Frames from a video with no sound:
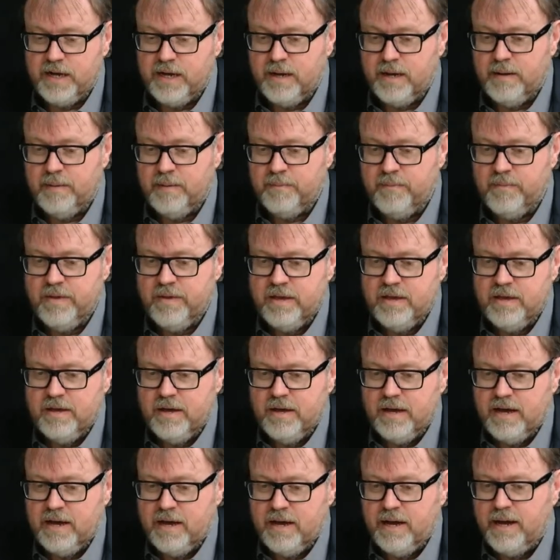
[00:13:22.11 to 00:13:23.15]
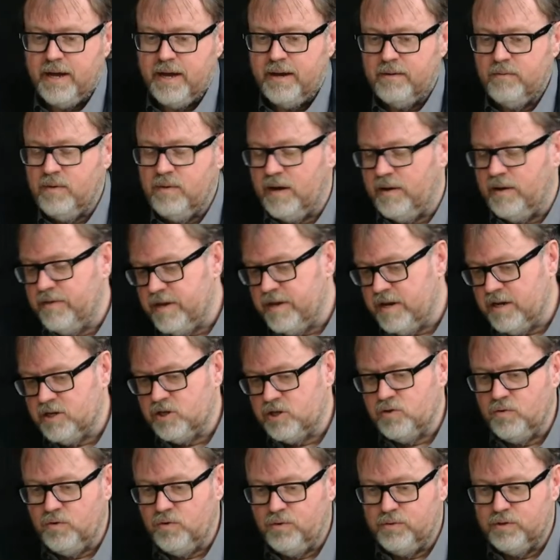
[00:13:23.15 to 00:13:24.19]
The
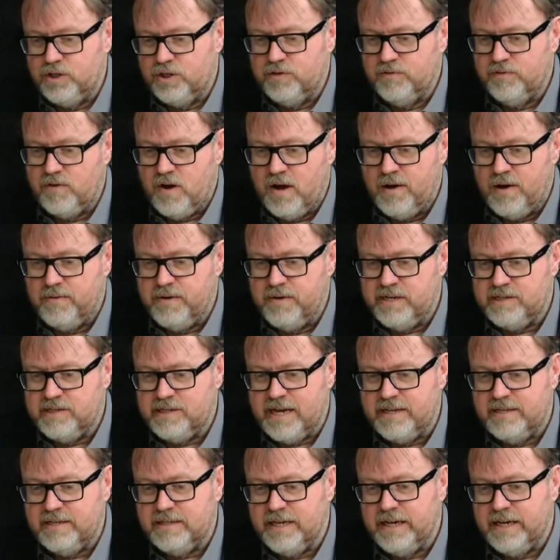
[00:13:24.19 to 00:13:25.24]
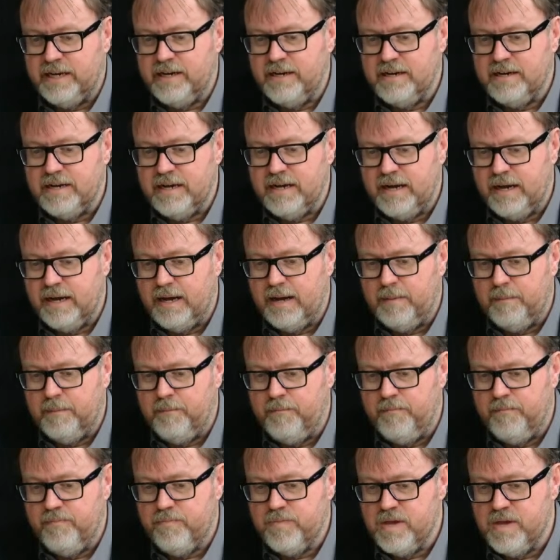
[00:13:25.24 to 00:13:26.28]
initial launch of iOS 18
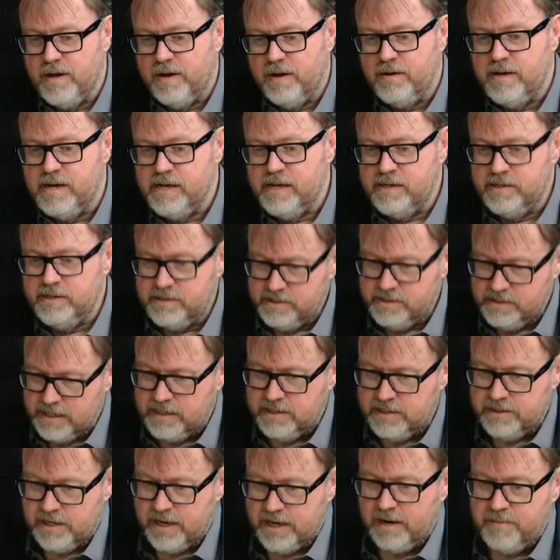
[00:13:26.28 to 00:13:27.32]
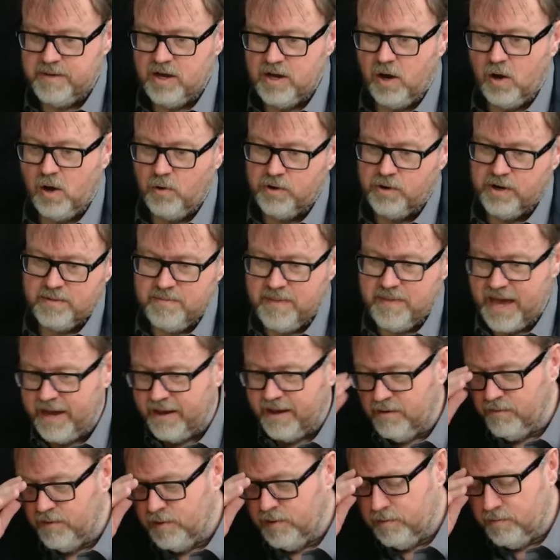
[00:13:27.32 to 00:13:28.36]
is going to be holding
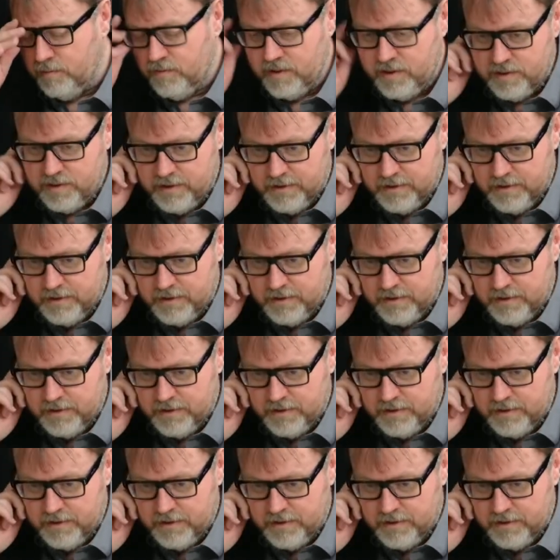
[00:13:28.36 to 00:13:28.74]
back with